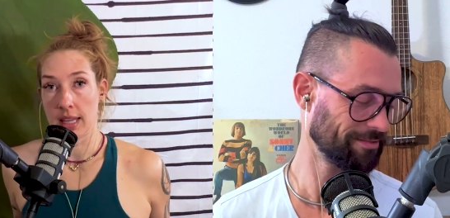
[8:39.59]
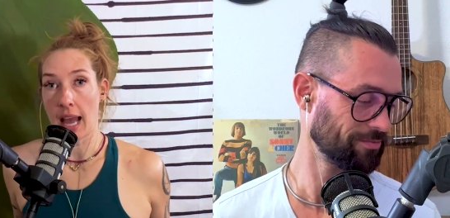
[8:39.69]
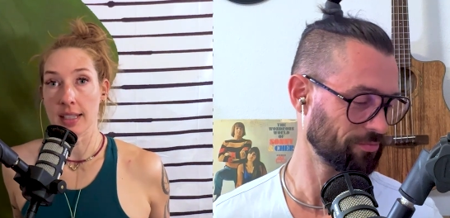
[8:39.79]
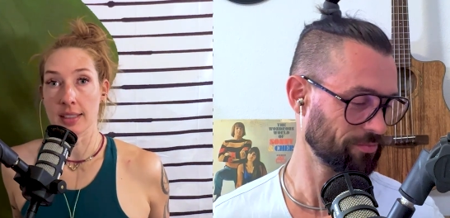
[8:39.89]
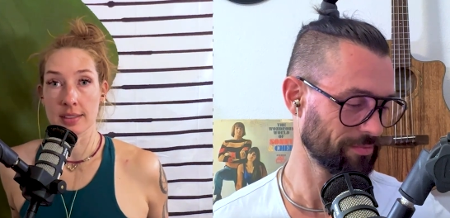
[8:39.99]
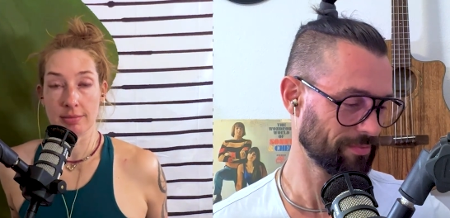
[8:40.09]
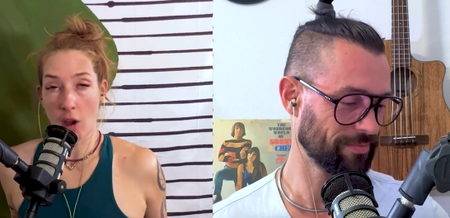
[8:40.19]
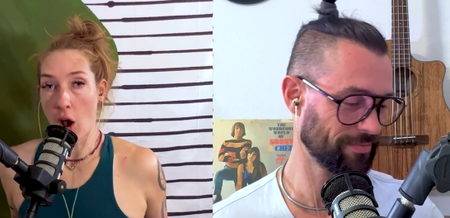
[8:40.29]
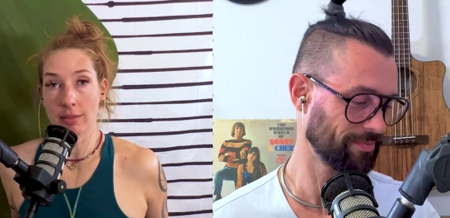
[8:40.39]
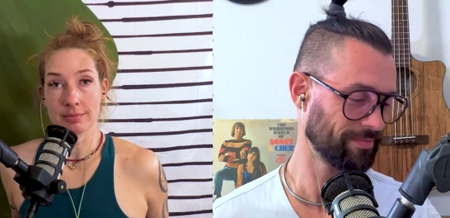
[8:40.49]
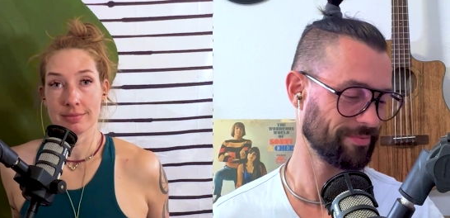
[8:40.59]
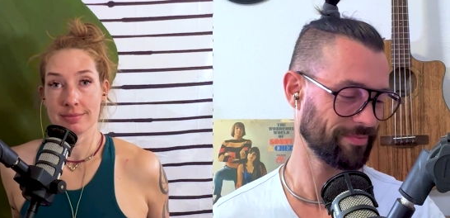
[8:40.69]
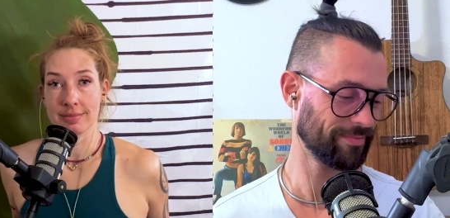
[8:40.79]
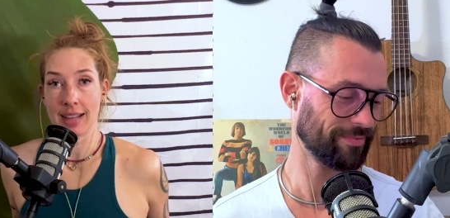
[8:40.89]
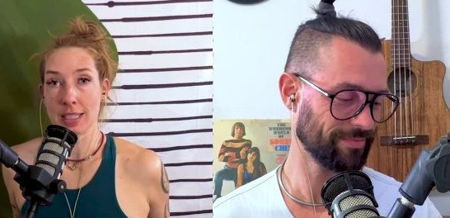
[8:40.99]
Speaker 1: That's all.
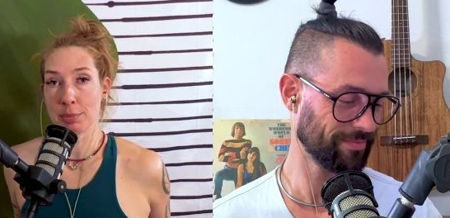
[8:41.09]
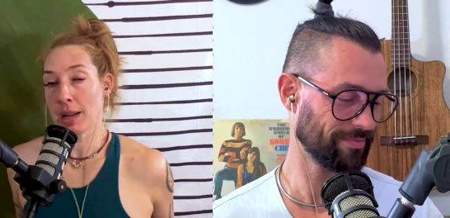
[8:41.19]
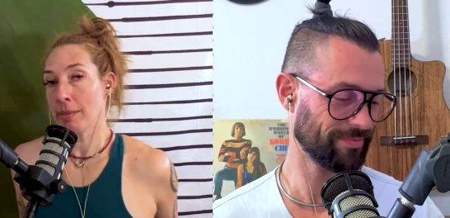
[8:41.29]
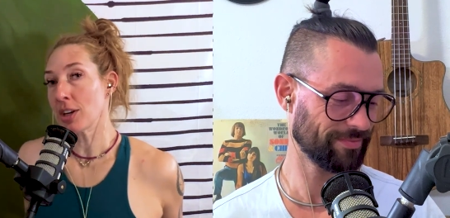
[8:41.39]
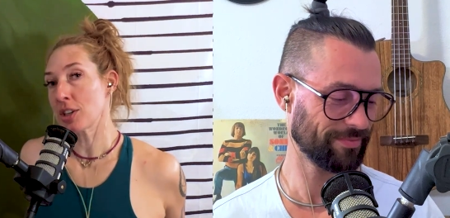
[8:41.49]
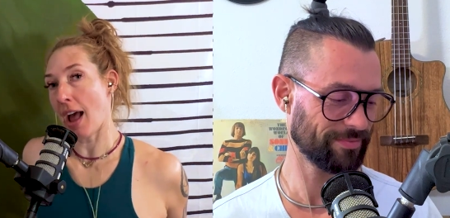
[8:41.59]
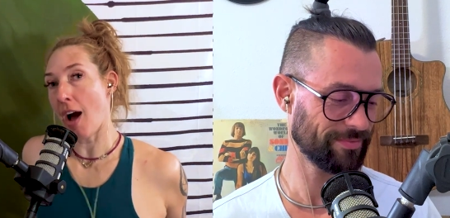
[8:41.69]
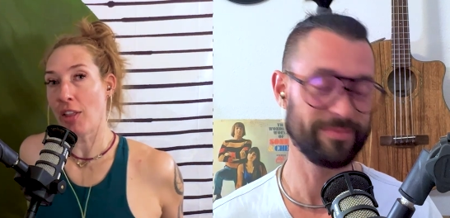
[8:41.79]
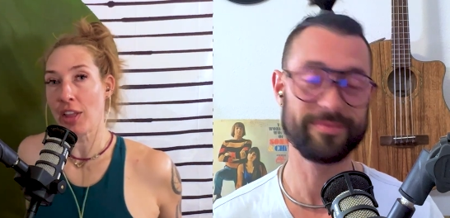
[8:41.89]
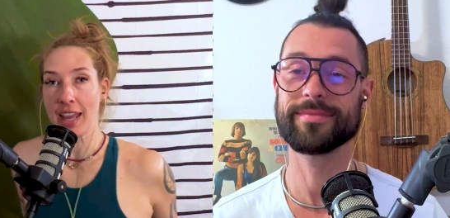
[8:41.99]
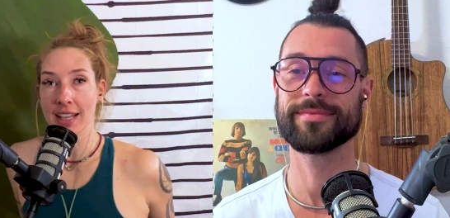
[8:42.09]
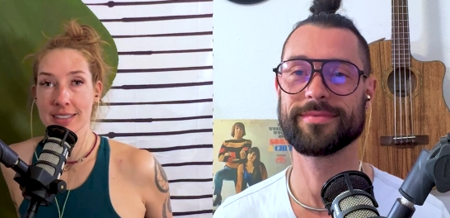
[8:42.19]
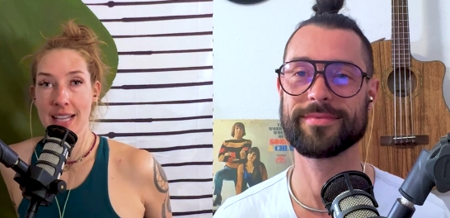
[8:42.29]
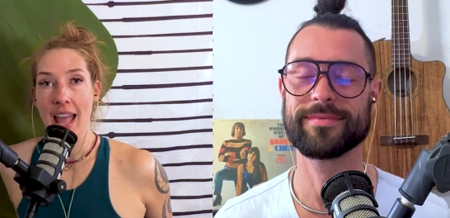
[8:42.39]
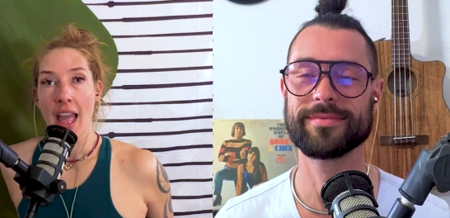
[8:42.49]
That's pretty much all it
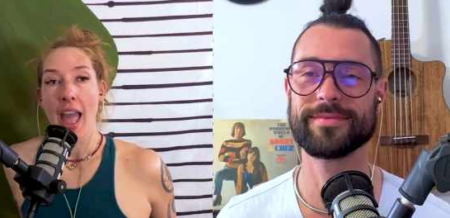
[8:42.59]
is.